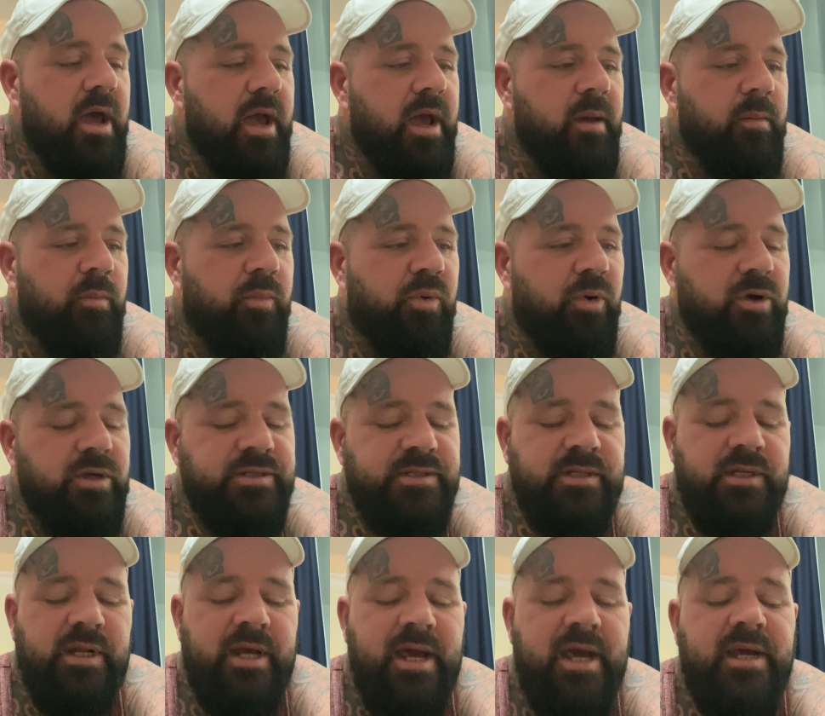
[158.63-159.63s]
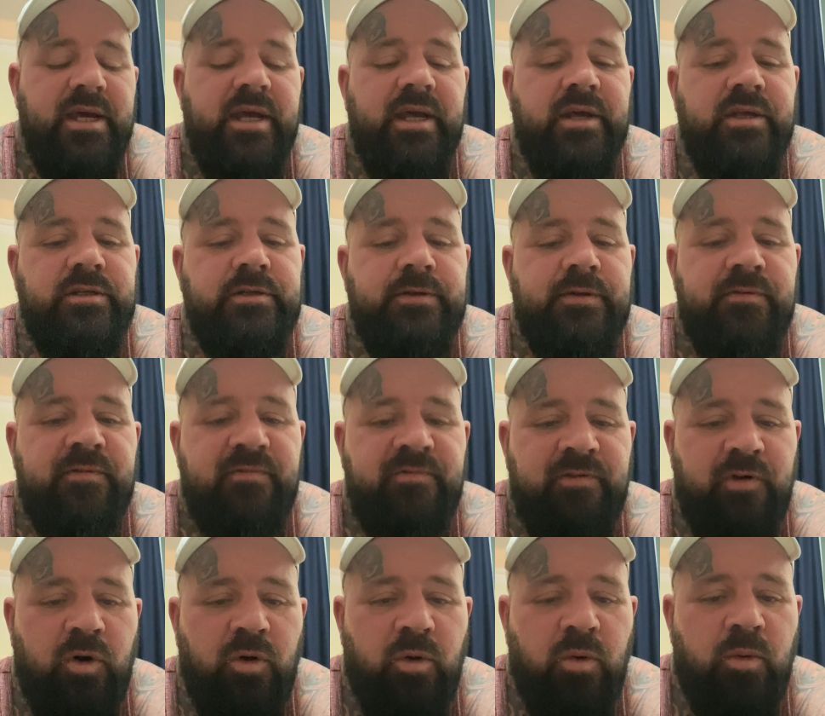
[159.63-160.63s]
In prison, it is
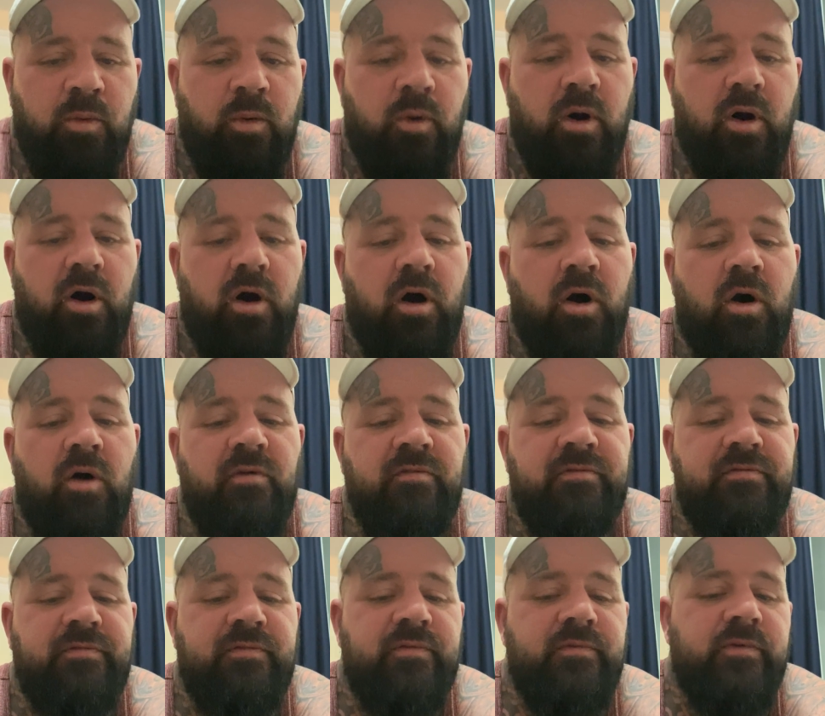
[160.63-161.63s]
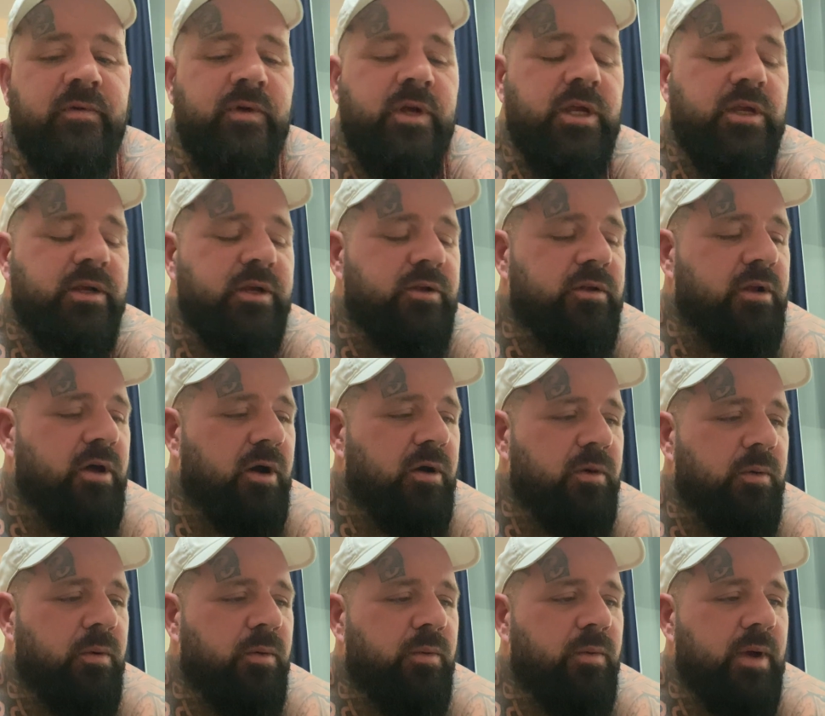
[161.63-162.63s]
full of, you
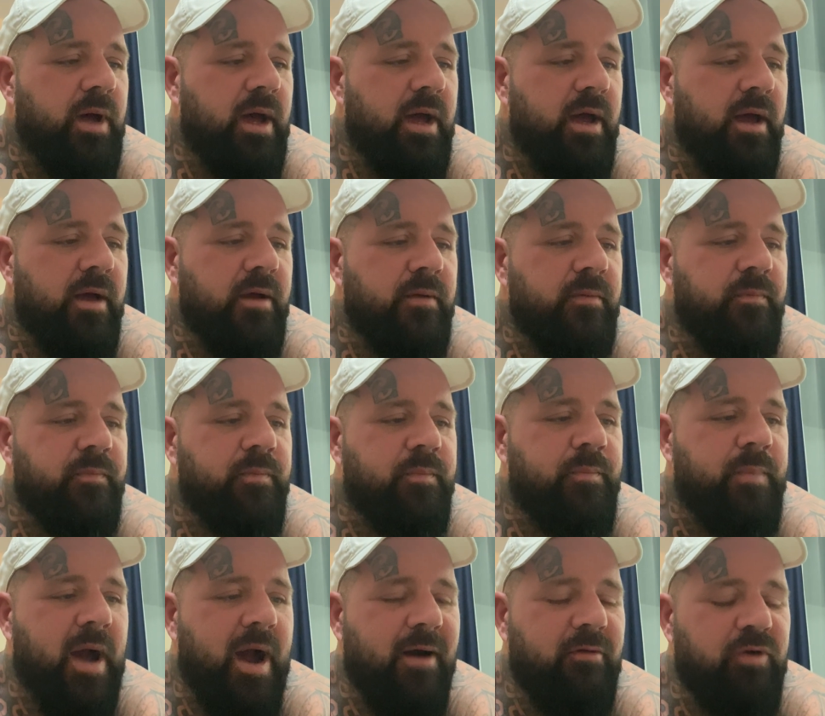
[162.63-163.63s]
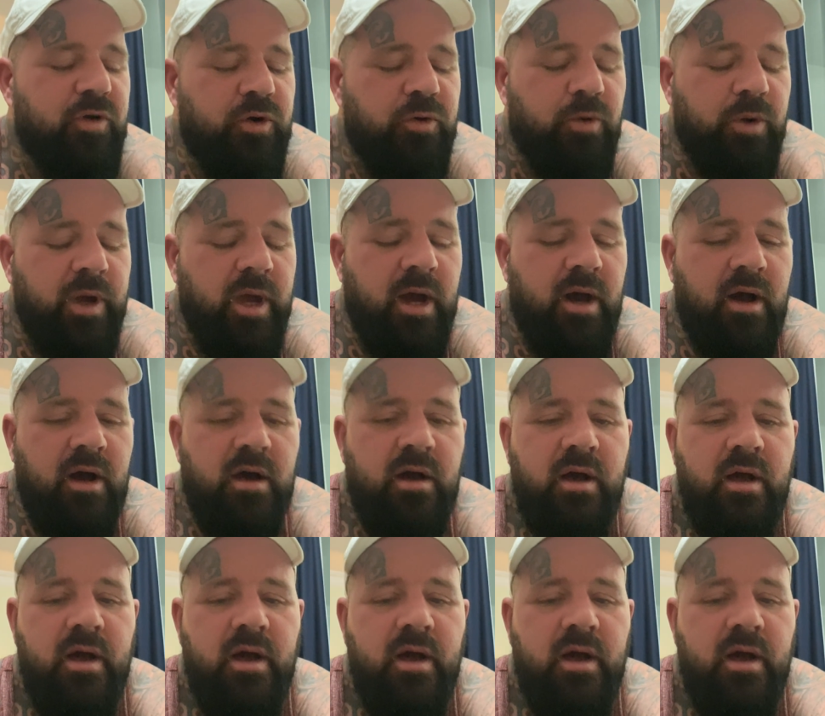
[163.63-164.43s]
know, paranoia.